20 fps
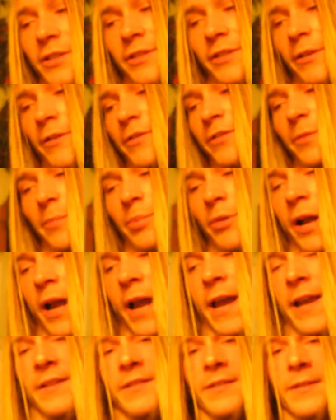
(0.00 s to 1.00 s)
is no
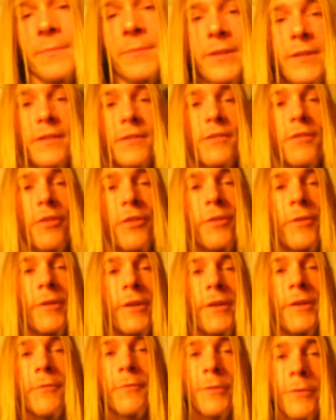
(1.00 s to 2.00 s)
surprise. I mean it's a
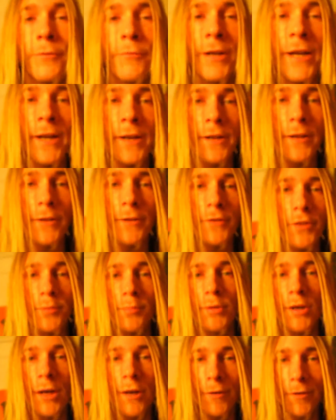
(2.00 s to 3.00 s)
30 year old radio. It's
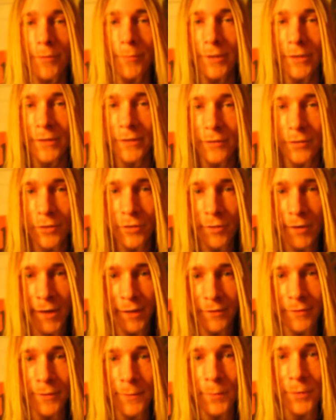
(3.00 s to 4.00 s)
probably been
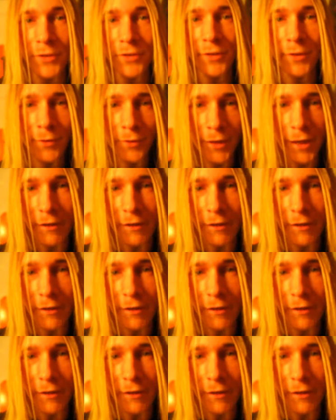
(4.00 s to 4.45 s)
cranked up its whole